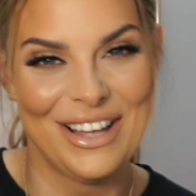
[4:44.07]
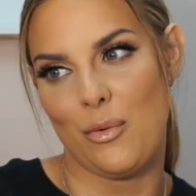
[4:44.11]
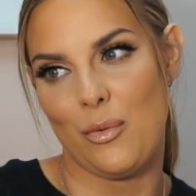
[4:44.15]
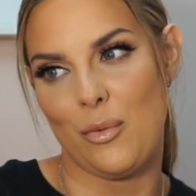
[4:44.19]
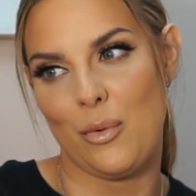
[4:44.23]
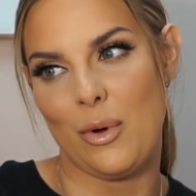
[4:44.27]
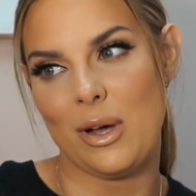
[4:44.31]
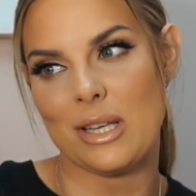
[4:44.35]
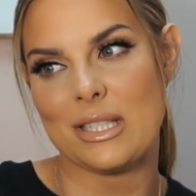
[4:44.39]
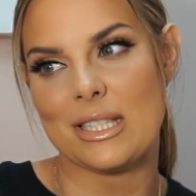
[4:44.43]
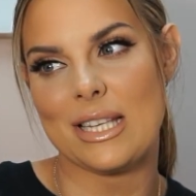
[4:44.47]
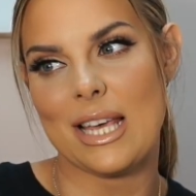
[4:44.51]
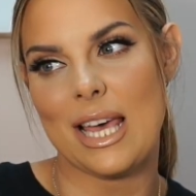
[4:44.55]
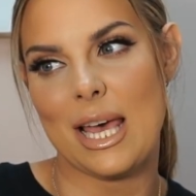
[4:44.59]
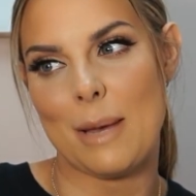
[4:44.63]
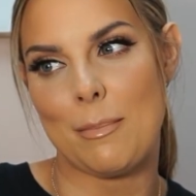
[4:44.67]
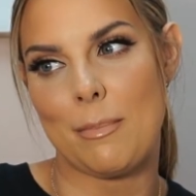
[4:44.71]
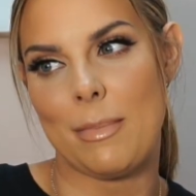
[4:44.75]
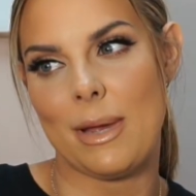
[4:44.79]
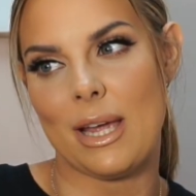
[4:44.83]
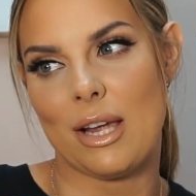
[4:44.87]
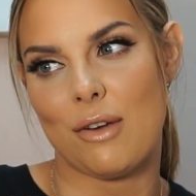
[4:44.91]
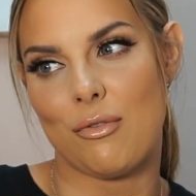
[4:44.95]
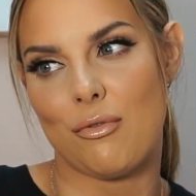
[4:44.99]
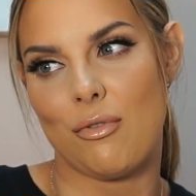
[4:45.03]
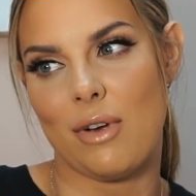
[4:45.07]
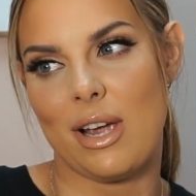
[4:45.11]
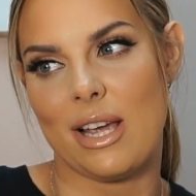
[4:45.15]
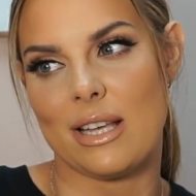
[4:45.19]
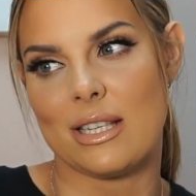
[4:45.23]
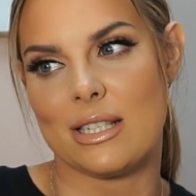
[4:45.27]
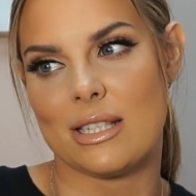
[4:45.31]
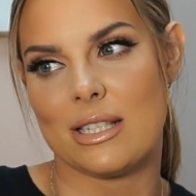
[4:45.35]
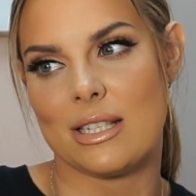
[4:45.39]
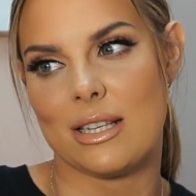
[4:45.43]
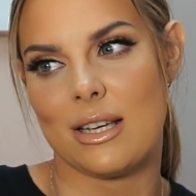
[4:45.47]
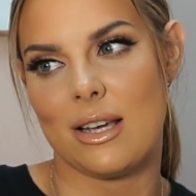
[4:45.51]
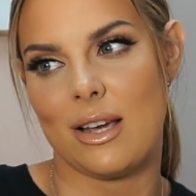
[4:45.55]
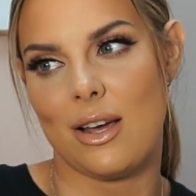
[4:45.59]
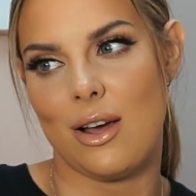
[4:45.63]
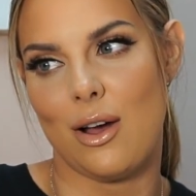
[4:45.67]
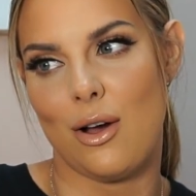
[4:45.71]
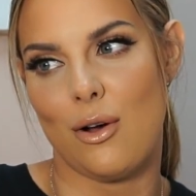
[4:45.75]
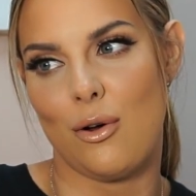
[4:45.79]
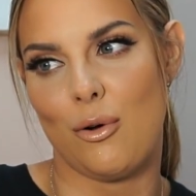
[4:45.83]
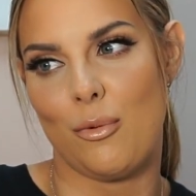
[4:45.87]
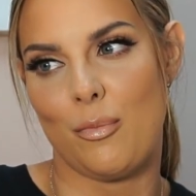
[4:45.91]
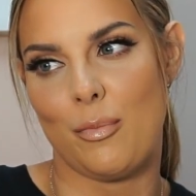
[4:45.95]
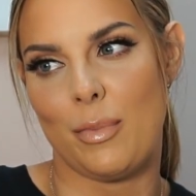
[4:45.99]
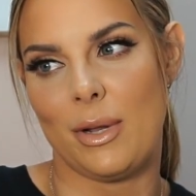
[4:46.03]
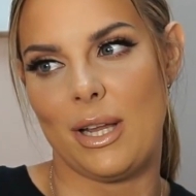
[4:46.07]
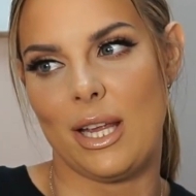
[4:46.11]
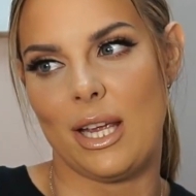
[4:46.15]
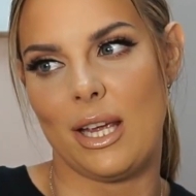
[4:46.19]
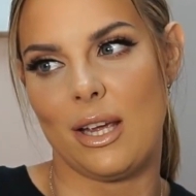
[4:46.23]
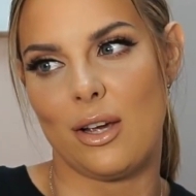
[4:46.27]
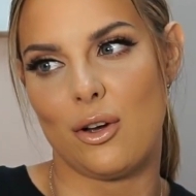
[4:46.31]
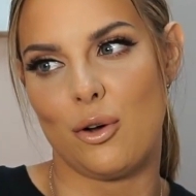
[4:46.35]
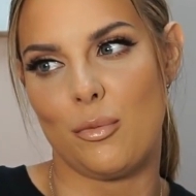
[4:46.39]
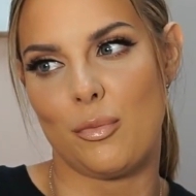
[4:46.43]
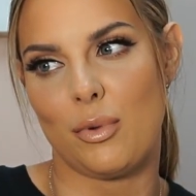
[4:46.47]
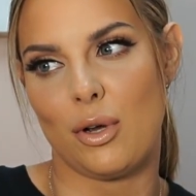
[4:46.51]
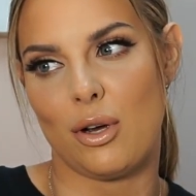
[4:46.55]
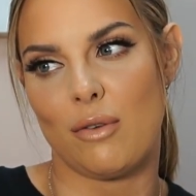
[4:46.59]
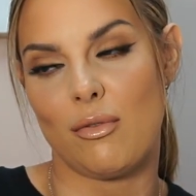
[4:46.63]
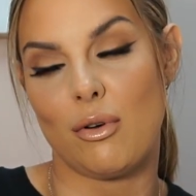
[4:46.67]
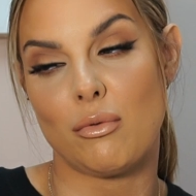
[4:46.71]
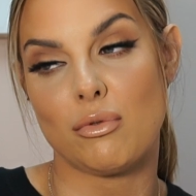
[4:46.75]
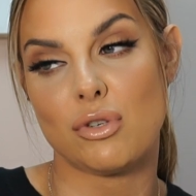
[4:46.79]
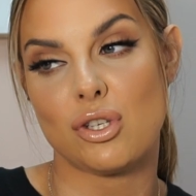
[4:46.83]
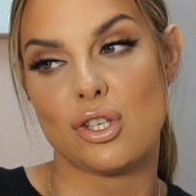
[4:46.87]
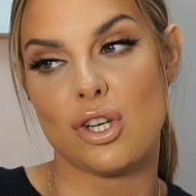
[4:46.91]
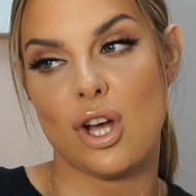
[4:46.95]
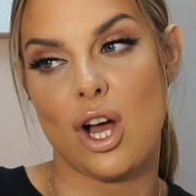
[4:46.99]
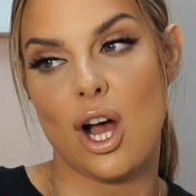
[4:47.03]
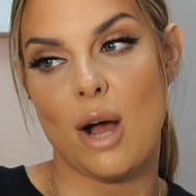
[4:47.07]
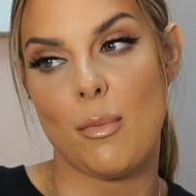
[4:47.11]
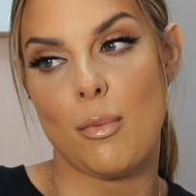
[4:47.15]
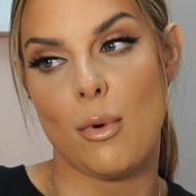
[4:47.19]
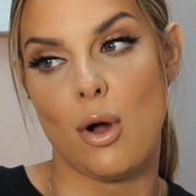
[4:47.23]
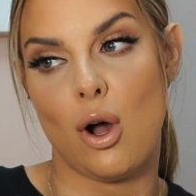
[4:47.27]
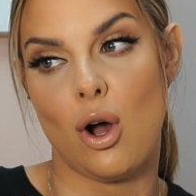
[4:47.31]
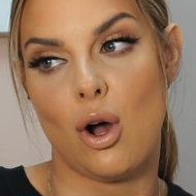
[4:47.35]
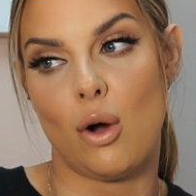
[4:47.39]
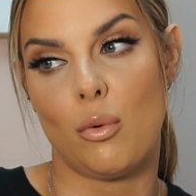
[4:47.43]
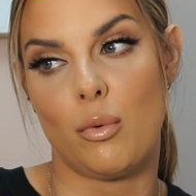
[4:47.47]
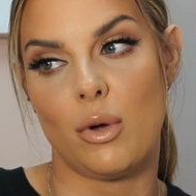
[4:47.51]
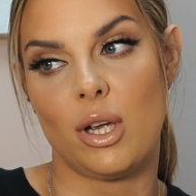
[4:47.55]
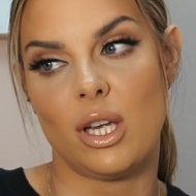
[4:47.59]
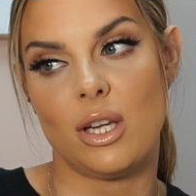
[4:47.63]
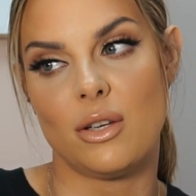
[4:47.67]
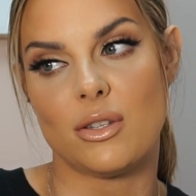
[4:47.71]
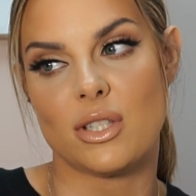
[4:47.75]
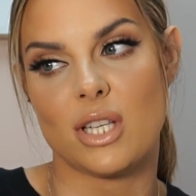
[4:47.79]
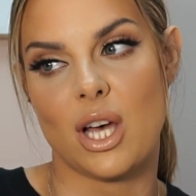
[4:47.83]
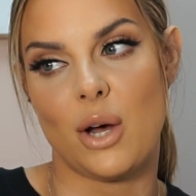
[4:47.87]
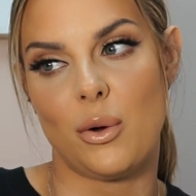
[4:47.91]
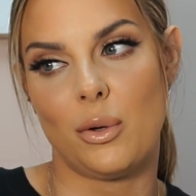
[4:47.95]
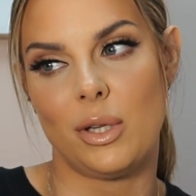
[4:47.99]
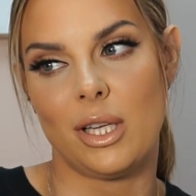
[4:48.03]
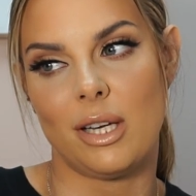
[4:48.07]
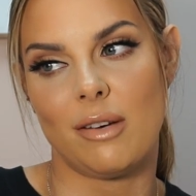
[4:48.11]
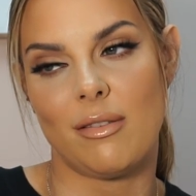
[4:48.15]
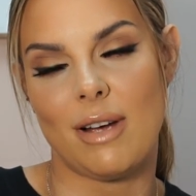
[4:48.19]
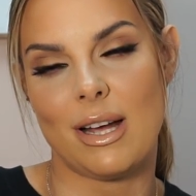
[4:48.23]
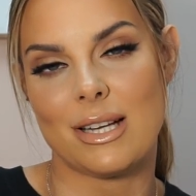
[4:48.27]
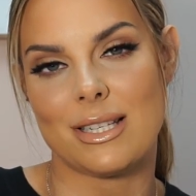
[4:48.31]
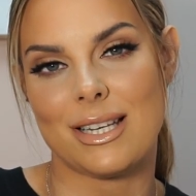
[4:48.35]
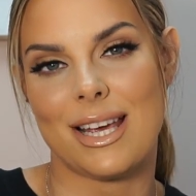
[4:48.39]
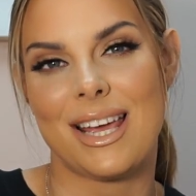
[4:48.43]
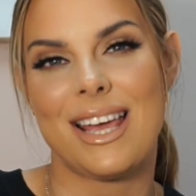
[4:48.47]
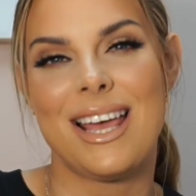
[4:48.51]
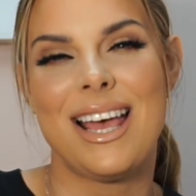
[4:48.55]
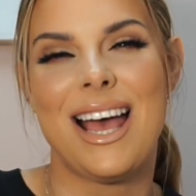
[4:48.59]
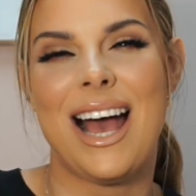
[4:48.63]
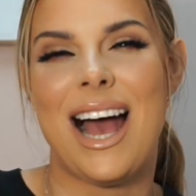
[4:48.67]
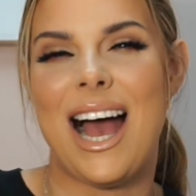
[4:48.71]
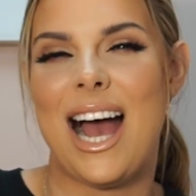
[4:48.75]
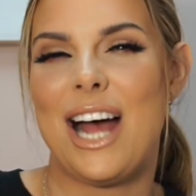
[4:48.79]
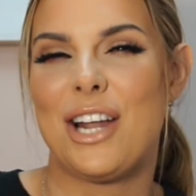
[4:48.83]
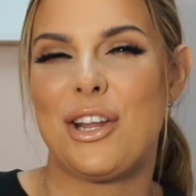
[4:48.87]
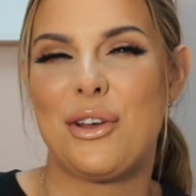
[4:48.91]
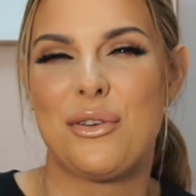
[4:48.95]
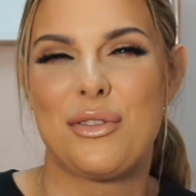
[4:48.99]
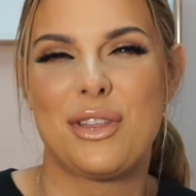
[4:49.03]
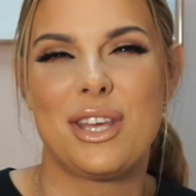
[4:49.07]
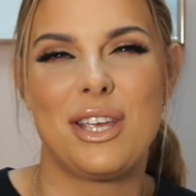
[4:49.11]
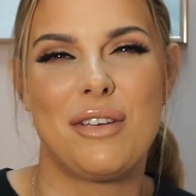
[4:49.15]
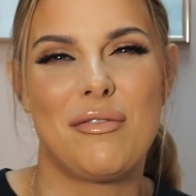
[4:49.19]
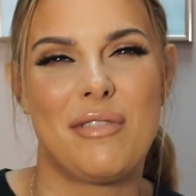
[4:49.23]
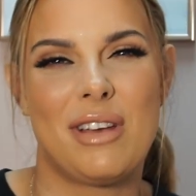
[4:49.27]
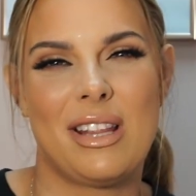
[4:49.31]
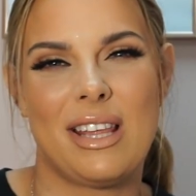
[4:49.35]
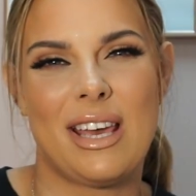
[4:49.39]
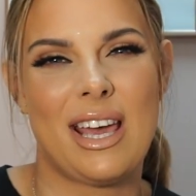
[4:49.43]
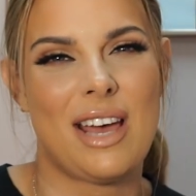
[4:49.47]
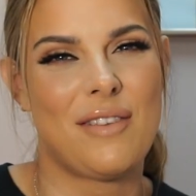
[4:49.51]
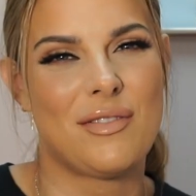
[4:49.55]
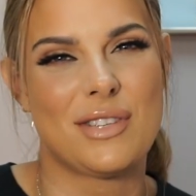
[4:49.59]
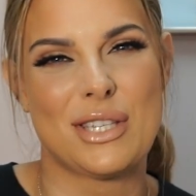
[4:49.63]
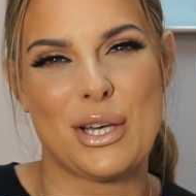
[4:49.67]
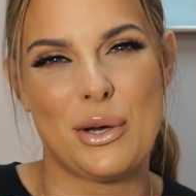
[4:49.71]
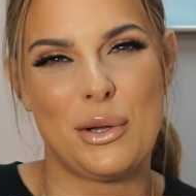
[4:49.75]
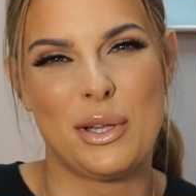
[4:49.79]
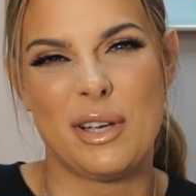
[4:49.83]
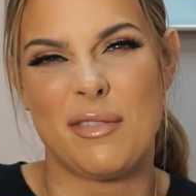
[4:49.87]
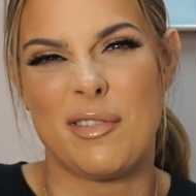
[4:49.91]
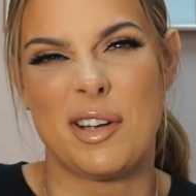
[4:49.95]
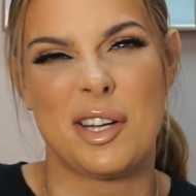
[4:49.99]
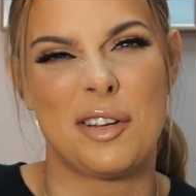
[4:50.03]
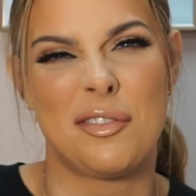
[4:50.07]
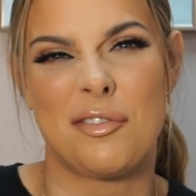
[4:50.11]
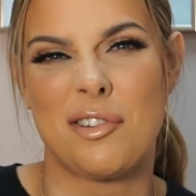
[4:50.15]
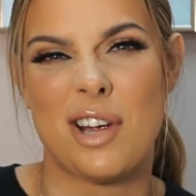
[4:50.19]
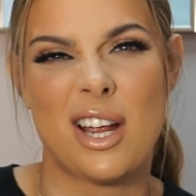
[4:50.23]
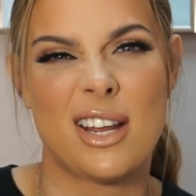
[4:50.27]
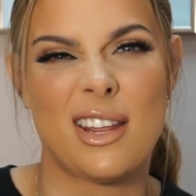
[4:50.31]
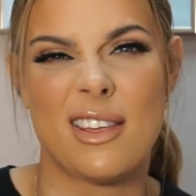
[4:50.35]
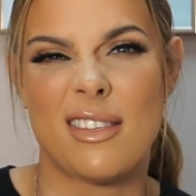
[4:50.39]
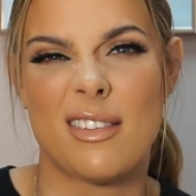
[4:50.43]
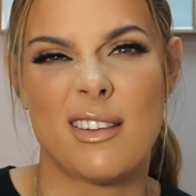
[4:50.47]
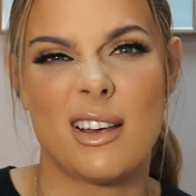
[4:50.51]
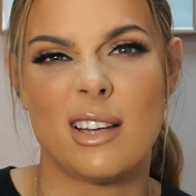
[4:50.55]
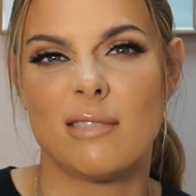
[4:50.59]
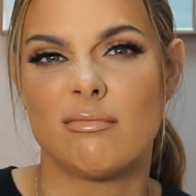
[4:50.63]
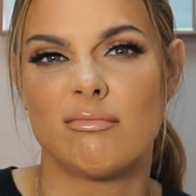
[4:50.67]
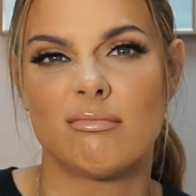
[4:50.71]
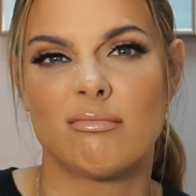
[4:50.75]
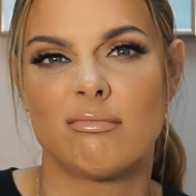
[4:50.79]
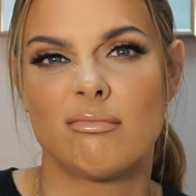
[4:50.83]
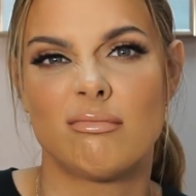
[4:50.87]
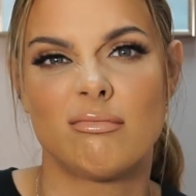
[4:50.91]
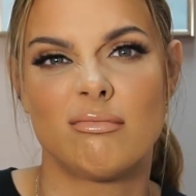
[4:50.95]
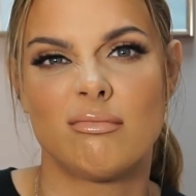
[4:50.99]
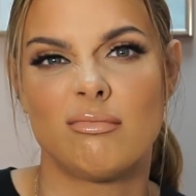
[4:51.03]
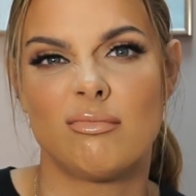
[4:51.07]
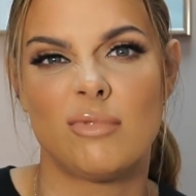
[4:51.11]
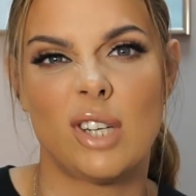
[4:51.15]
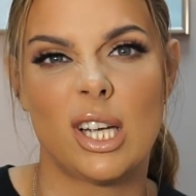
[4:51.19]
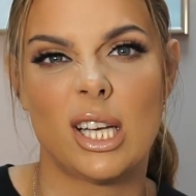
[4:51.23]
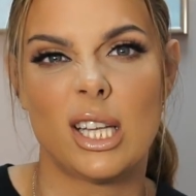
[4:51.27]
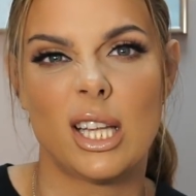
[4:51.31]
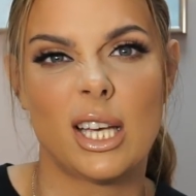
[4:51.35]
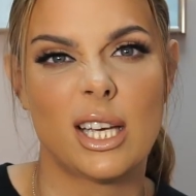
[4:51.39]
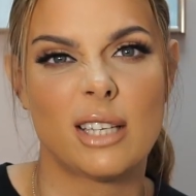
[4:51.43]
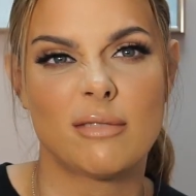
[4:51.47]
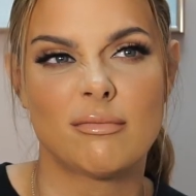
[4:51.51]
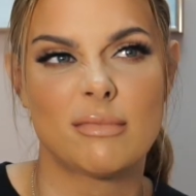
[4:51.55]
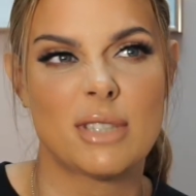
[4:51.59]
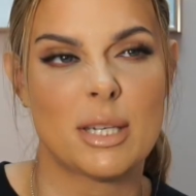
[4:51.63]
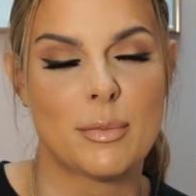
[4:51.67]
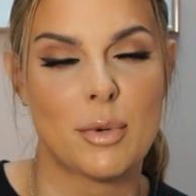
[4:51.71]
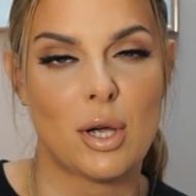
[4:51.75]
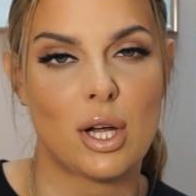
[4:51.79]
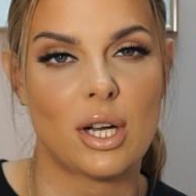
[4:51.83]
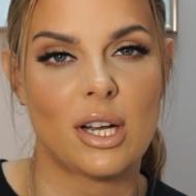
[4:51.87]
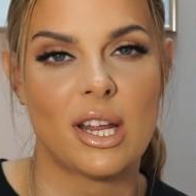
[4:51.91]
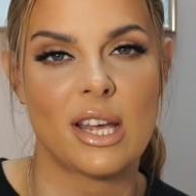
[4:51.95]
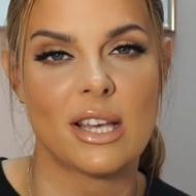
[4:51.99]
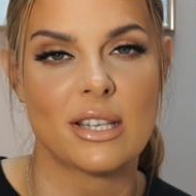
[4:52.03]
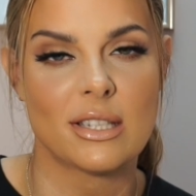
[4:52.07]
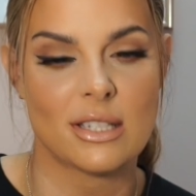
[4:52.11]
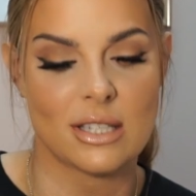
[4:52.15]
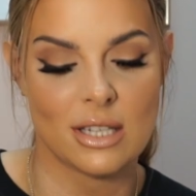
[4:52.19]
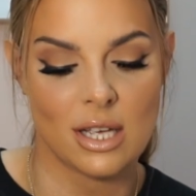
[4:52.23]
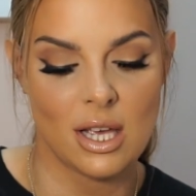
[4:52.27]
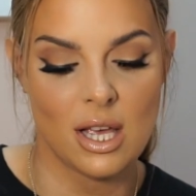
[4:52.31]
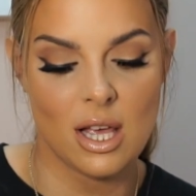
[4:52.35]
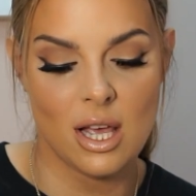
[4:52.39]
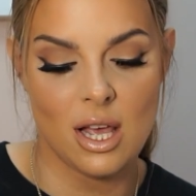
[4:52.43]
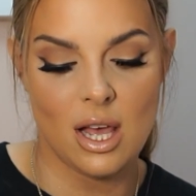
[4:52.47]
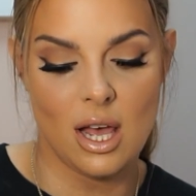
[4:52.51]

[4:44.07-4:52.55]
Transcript: Was it a big risk opening up your own shop, or were you totally ready? I don't think you're really ever totally ready for anything, really, to be honest.